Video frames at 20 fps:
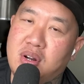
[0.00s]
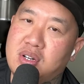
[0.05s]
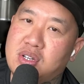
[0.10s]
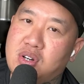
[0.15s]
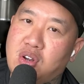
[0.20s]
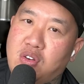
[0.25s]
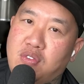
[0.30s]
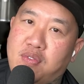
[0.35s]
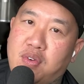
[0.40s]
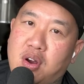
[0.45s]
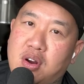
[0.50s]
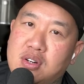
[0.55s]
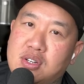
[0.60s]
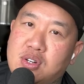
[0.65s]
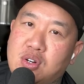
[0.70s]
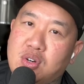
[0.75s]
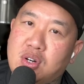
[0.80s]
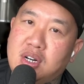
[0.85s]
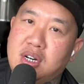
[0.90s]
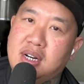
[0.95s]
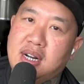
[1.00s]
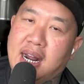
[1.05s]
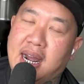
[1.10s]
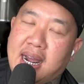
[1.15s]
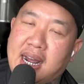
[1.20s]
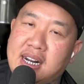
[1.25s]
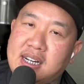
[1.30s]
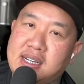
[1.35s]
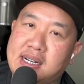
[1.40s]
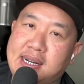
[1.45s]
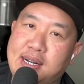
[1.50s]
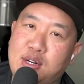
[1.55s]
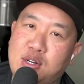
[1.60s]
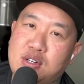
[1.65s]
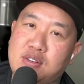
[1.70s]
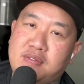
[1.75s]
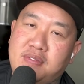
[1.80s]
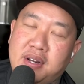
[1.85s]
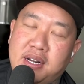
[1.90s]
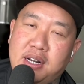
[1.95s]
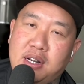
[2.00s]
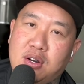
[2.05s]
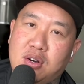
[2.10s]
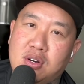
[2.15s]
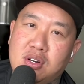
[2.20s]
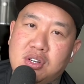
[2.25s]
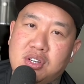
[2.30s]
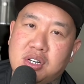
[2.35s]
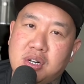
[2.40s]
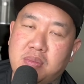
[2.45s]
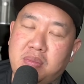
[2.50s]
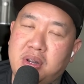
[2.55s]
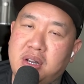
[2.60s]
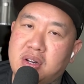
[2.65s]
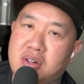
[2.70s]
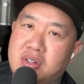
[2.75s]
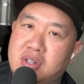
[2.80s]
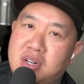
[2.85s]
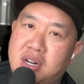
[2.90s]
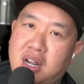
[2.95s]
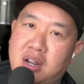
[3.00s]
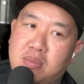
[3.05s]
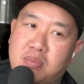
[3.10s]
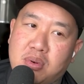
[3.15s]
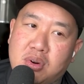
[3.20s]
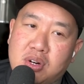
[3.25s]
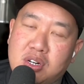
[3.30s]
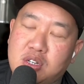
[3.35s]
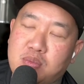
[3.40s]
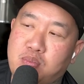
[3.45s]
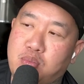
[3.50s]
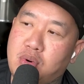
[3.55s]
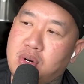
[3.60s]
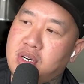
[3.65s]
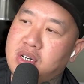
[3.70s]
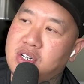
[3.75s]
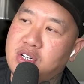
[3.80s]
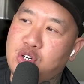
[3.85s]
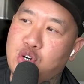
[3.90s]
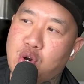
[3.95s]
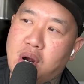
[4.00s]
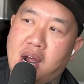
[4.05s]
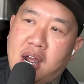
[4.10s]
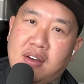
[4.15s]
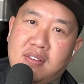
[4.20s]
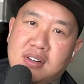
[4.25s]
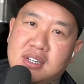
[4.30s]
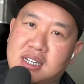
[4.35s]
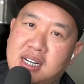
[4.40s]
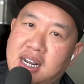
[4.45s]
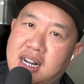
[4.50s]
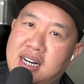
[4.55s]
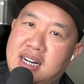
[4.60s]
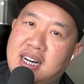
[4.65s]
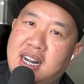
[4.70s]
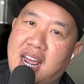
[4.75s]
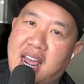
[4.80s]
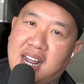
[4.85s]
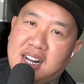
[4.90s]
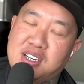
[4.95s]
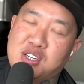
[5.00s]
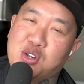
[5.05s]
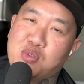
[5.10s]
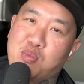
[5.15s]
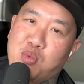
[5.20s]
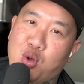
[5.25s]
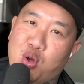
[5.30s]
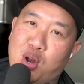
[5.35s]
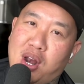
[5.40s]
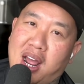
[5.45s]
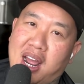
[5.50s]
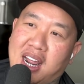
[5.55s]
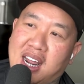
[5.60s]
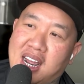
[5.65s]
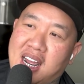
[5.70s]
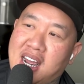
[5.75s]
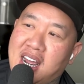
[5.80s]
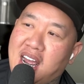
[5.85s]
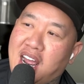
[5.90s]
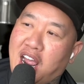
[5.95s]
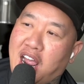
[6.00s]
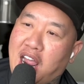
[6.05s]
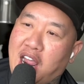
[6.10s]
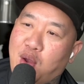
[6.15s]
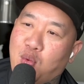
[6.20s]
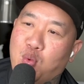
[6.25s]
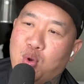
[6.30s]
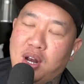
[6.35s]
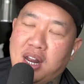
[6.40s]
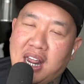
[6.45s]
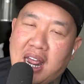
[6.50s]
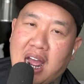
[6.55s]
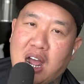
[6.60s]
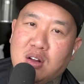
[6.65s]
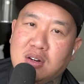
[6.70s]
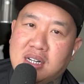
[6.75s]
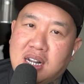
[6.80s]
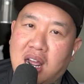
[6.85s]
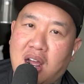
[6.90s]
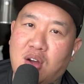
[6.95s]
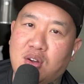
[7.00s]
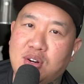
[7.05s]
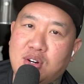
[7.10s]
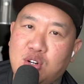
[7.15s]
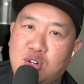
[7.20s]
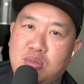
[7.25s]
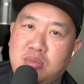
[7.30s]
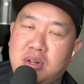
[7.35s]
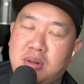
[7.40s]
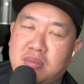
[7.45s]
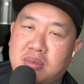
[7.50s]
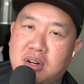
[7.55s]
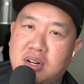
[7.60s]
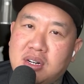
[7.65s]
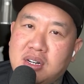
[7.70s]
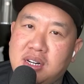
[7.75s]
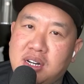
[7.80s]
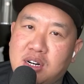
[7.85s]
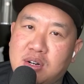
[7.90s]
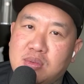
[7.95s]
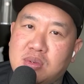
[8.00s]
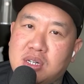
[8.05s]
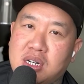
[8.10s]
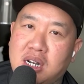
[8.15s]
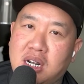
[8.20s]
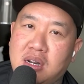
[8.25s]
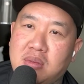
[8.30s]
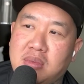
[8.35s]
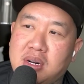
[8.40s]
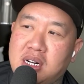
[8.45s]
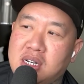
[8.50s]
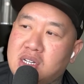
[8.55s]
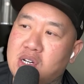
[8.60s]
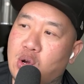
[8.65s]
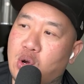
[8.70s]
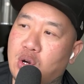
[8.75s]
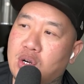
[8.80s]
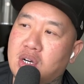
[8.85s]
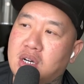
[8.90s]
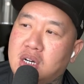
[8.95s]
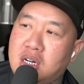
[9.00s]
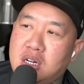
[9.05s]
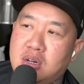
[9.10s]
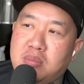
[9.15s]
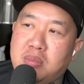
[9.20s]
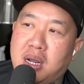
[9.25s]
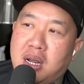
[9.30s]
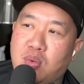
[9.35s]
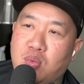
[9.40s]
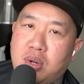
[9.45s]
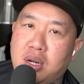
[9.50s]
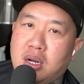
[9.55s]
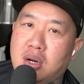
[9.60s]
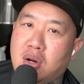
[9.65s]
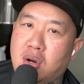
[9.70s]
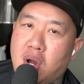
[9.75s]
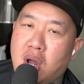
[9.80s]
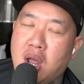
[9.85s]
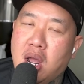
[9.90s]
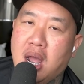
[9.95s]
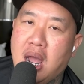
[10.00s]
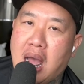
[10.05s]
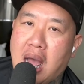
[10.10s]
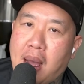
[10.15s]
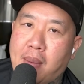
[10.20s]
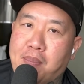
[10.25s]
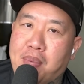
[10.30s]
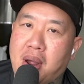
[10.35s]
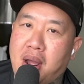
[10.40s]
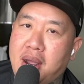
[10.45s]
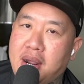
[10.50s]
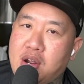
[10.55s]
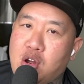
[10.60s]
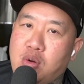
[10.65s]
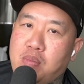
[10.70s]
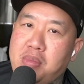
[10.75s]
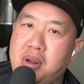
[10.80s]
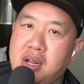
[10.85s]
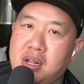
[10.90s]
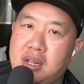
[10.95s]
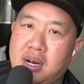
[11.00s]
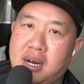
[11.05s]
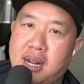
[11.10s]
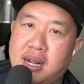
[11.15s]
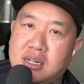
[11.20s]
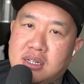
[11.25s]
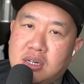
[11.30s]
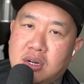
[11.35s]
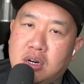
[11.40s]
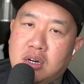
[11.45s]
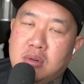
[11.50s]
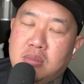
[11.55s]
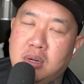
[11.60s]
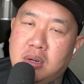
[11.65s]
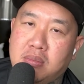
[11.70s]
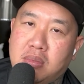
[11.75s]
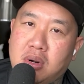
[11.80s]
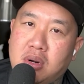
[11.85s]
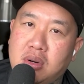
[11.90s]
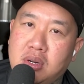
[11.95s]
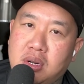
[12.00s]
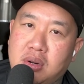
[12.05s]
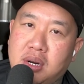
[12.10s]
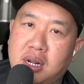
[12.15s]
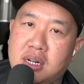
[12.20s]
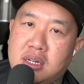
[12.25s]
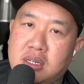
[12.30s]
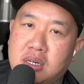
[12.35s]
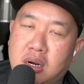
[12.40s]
it's so far so good. I got to send you this video of Jimmy yesterday, bro. This boy's drive is getting gangster, bro. Like, he really out to outdo me, bro. You know what I'm saying? But it's going good, man. I'm probably going to be in the next tournament, bro. Your next